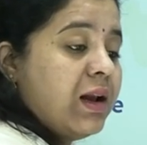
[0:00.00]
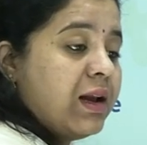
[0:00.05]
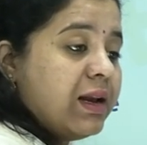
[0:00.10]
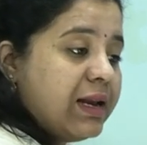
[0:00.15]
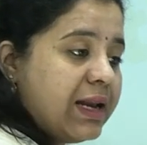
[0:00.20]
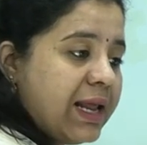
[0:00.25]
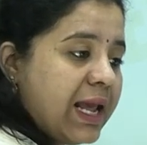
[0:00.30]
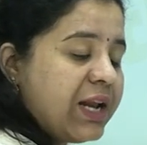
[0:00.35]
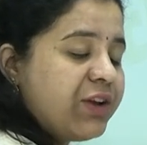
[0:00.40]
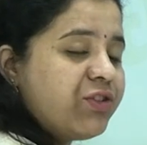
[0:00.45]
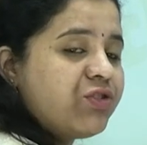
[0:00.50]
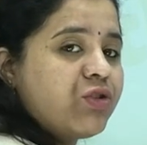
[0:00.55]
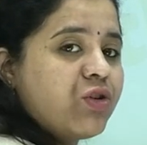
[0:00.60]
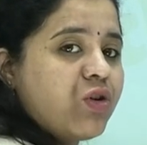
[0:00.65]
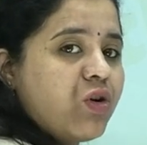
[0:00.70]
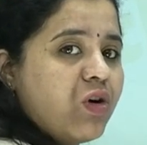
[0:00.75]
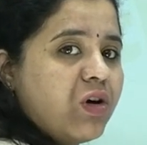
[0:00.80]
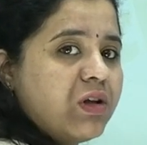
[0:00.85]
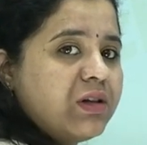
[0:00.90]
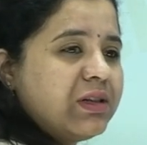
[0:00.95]
Later
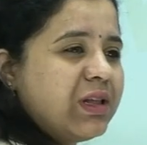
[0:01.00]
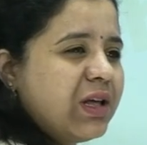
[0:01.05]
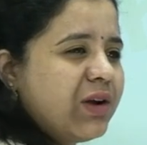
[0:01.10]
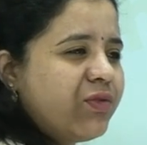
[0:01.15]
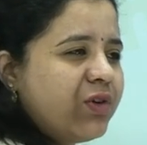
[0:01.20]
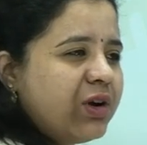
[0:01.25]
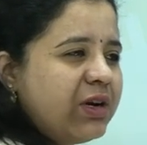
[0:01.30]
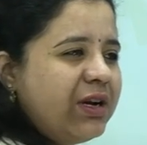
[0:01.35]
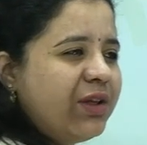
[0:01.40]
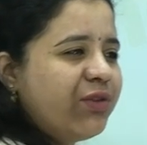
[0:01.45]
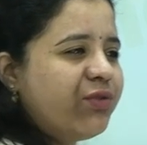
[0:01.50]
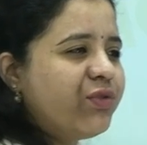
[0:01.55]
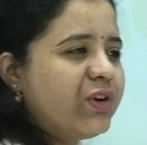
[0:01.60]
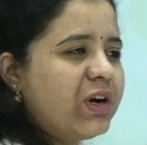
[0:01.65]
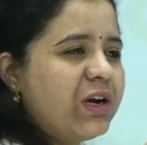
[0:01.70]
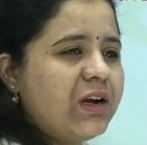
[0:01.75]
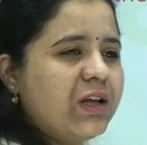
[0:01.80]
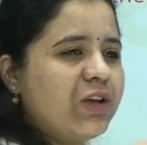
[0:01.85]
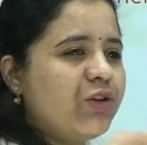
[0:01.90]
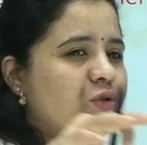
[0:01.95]
on there were
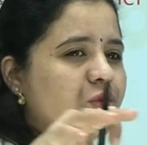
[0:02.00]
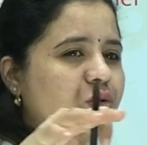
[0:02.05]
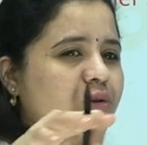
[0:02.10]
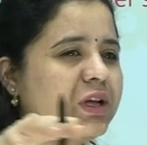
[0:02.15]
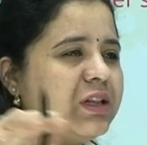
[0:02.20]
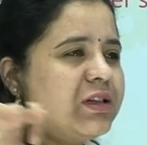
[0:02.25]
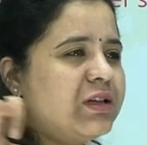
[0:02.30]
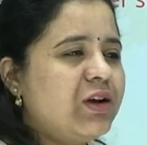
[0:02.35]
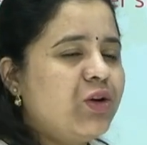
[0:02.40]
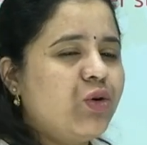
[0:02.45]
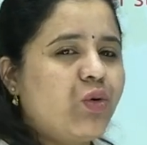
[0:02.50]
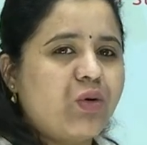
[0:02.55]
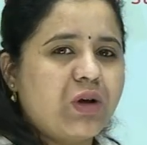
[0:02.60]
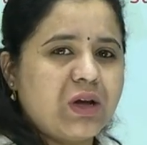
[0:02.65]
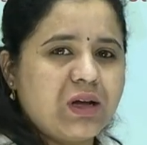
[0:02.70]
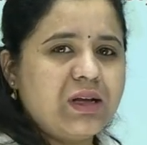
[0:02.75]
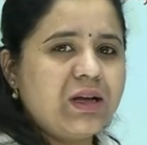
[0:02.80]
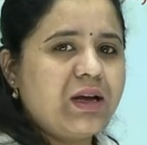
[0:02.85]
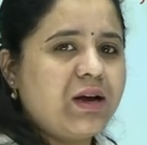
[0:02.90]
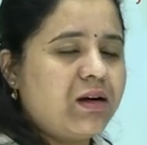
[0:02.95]
different, in the
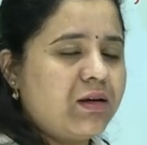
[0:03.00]
local